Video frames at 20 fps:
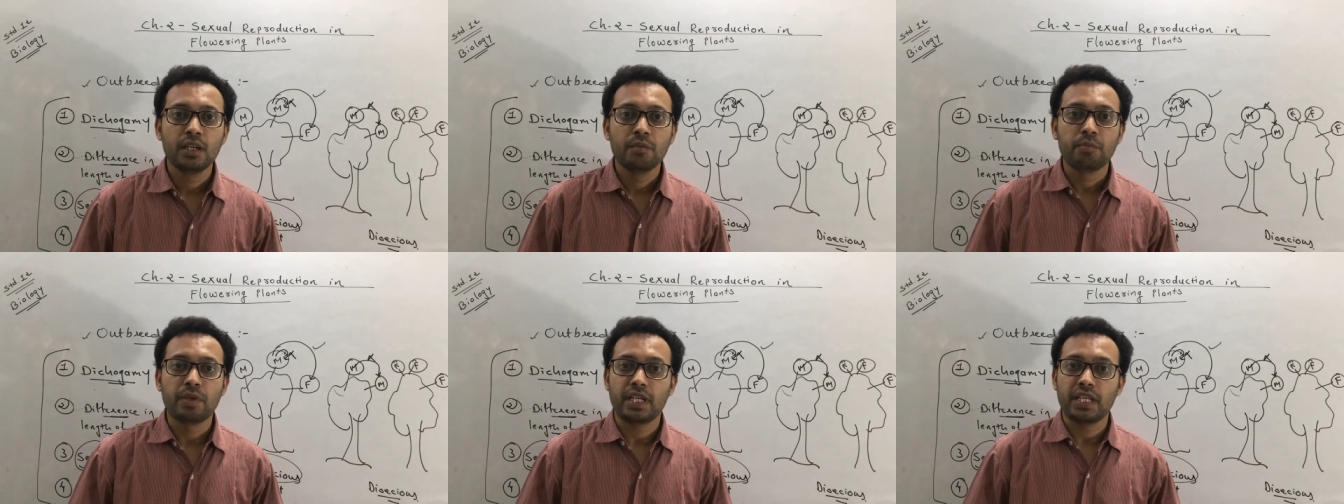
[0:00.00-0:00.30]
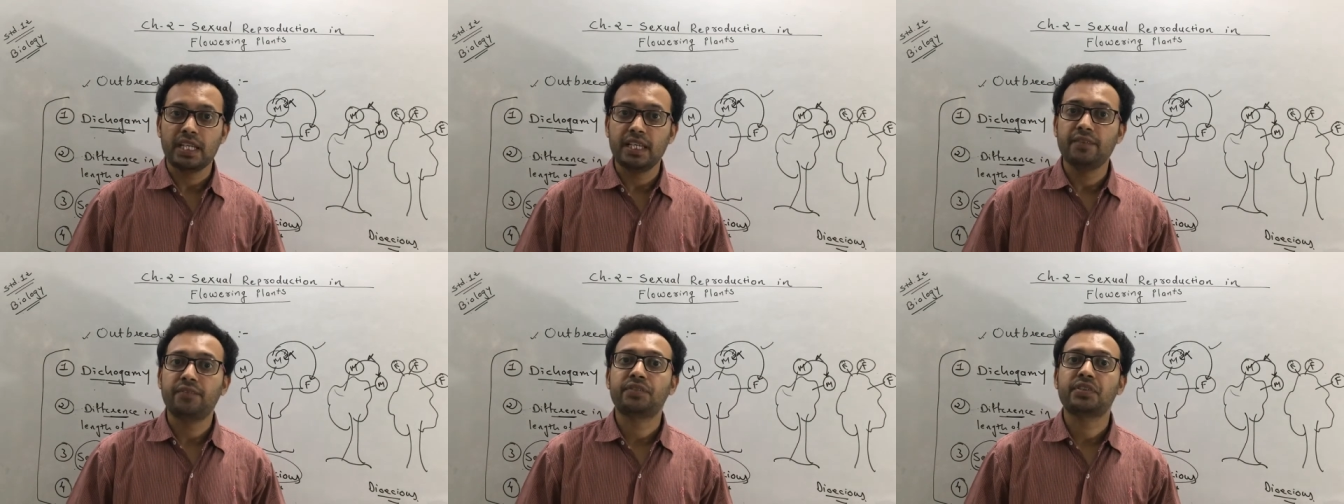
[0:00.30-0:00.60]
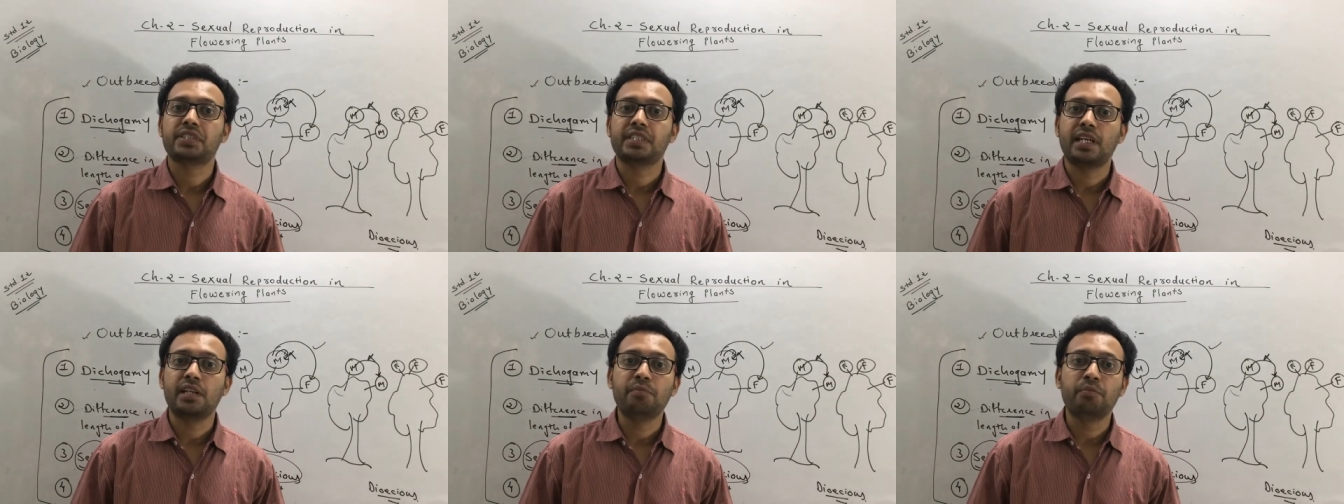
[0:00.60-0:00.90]
But if
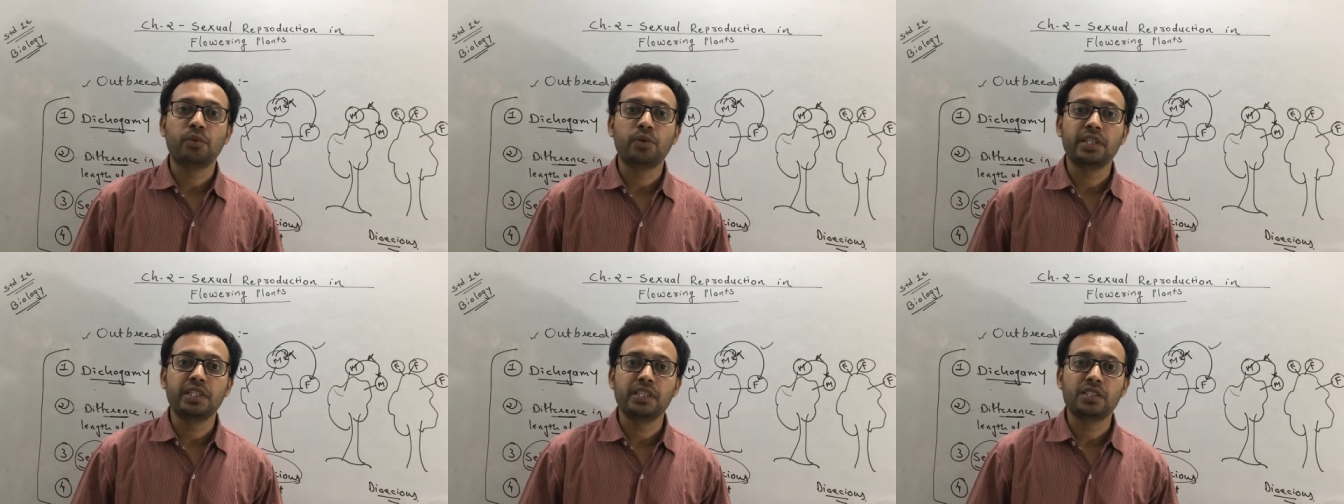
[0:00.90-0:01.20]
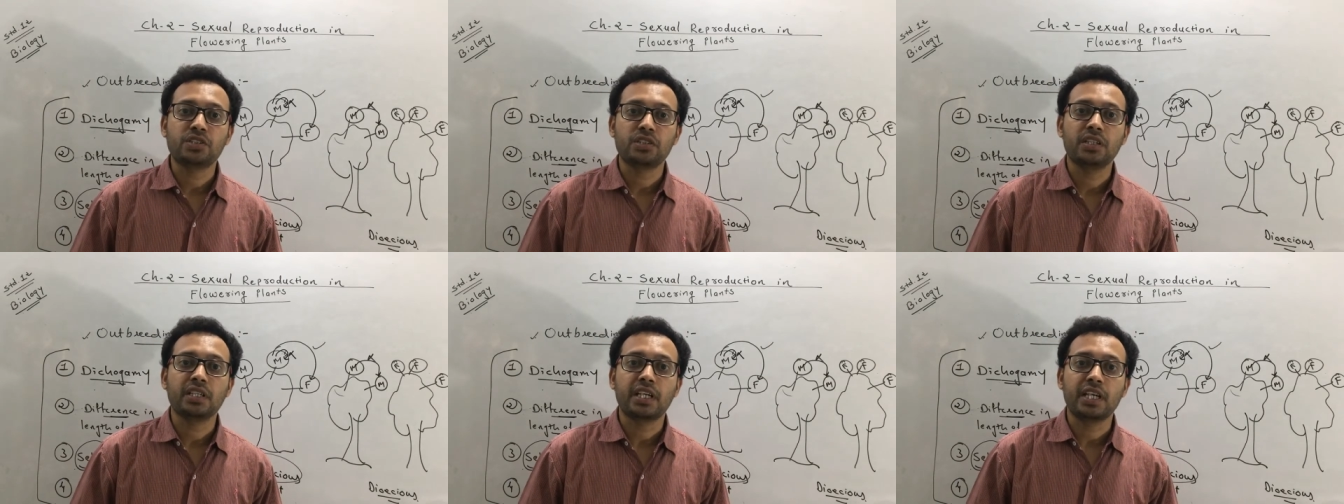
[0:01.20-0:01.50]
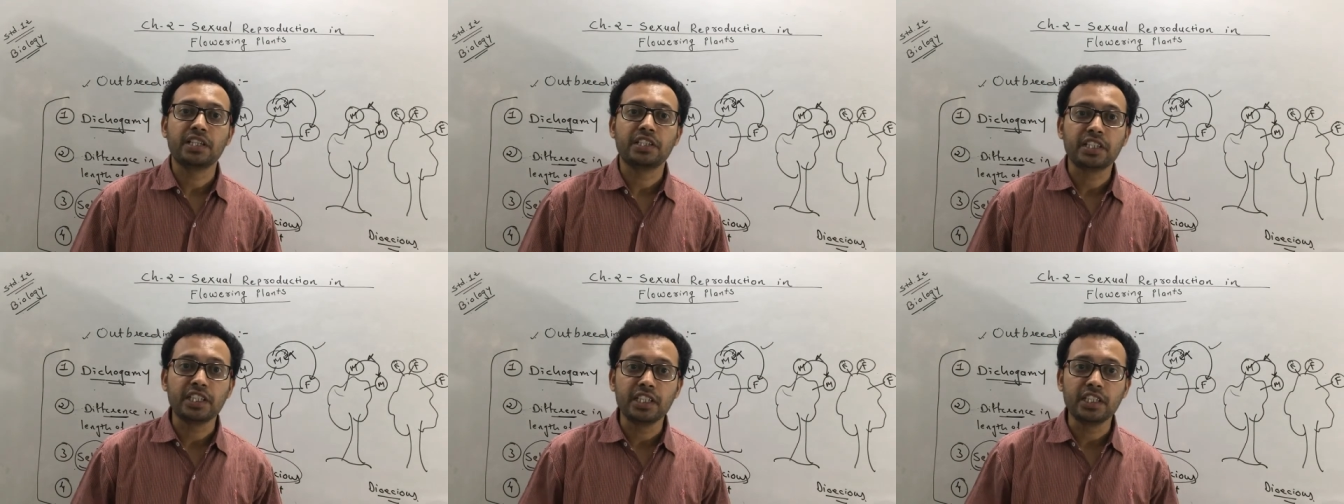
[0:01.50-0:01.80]
self-pollination
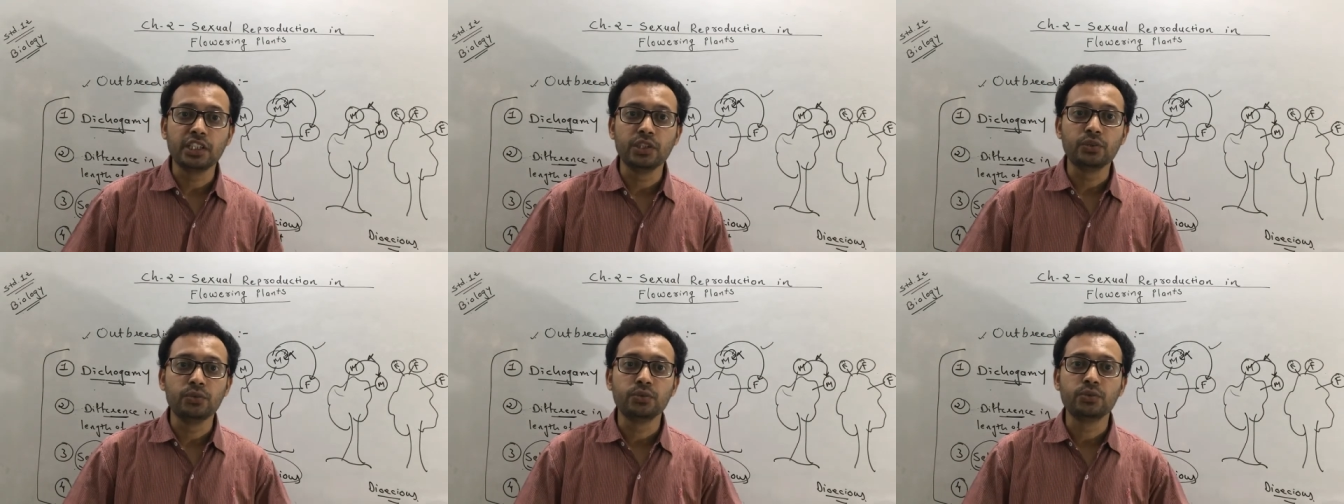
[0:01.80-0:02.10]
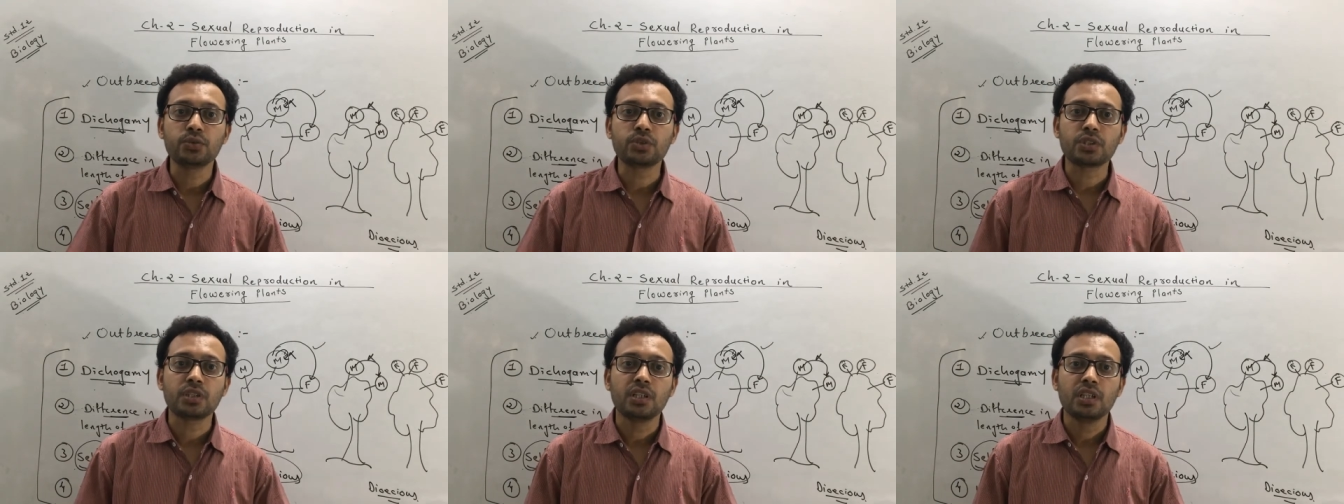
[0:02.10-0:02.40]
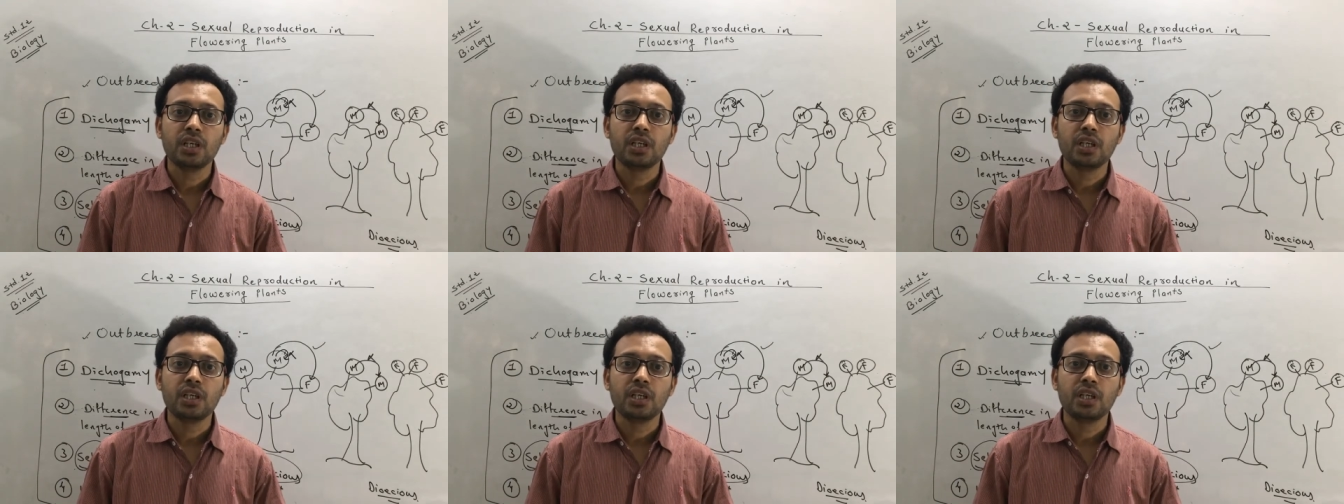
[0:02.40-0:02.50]
continues,